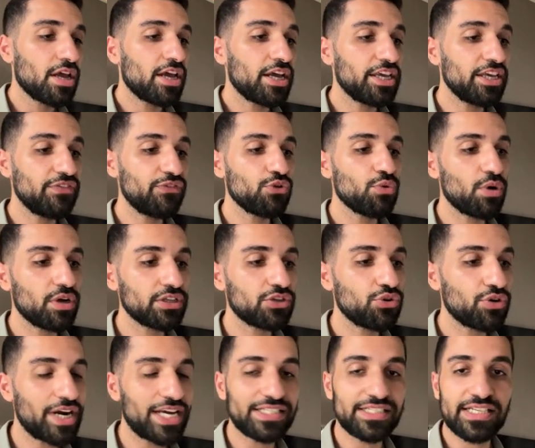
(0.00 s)
If you want
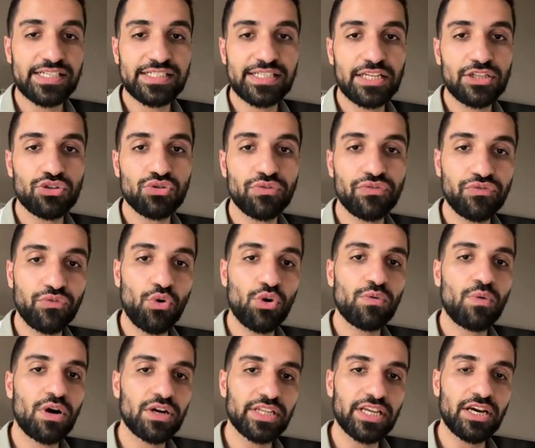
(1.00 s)
your assistant to
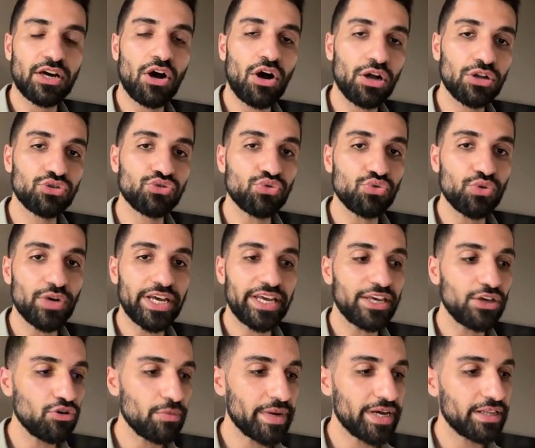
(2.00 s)
forward a call to a
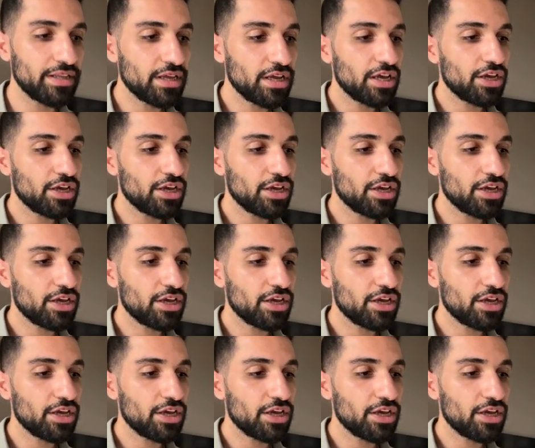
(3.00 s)
human,